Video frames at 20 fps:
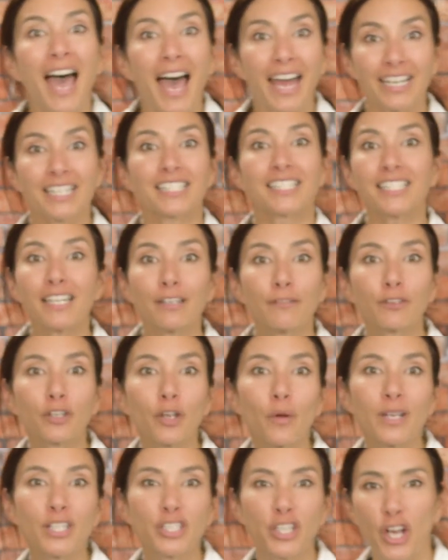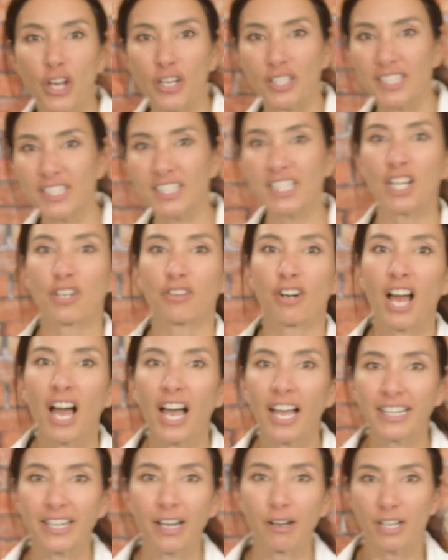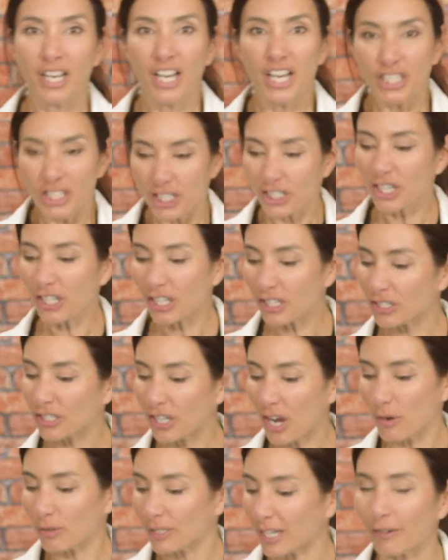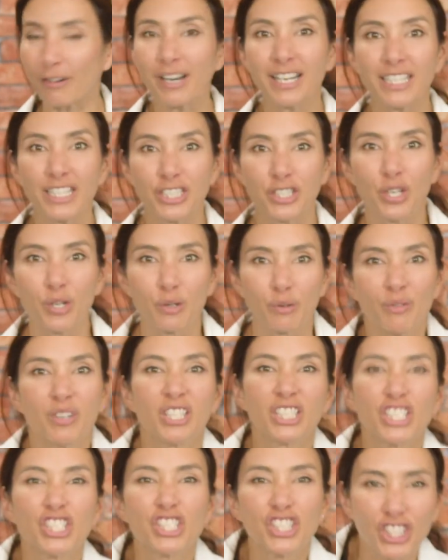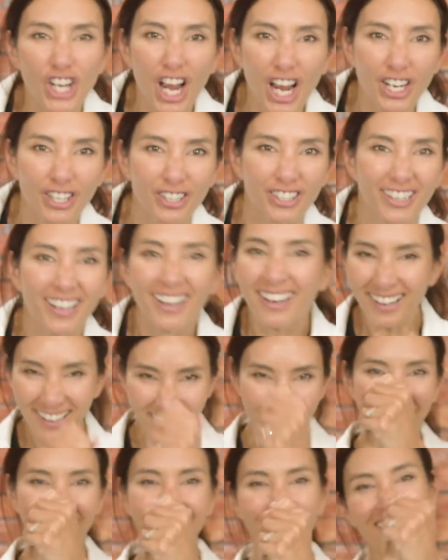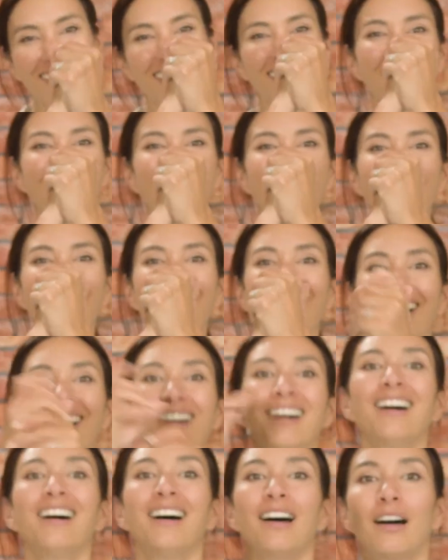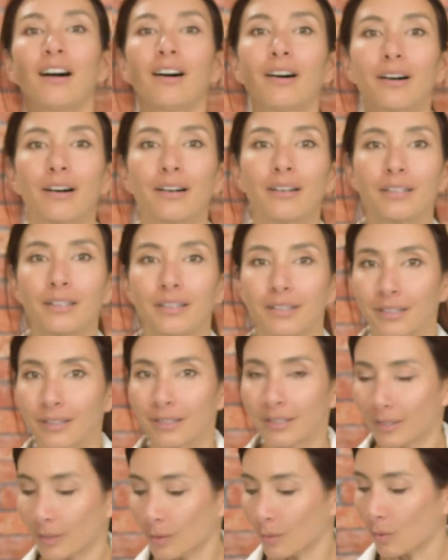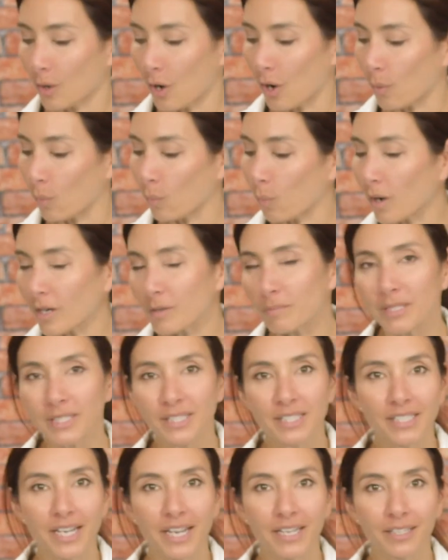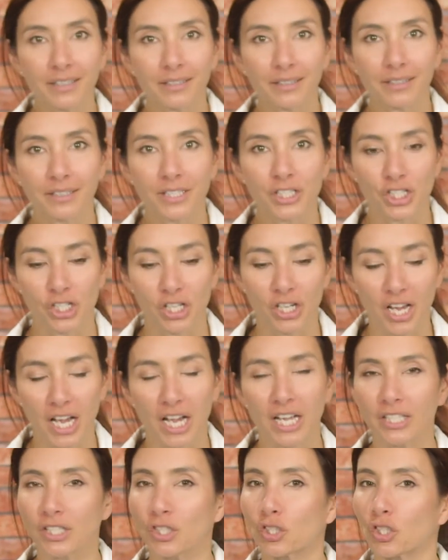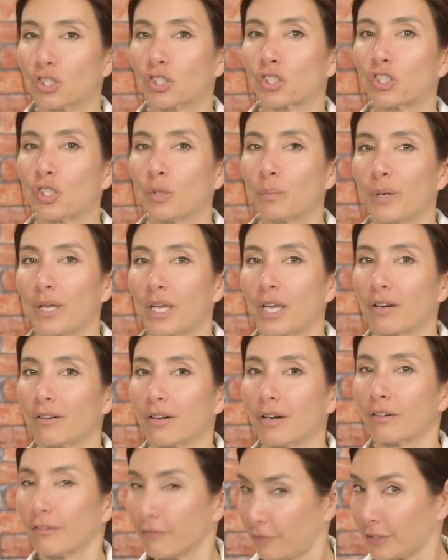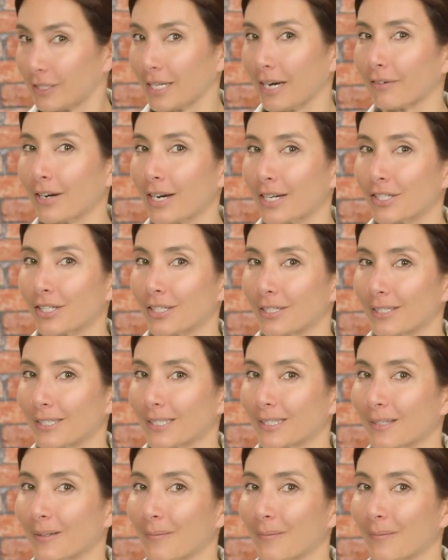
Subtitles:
And instead of going to her secret hideout, she's going to go directly to jail. Ha ha ha. Her one mistake, she asked a superhero for directions.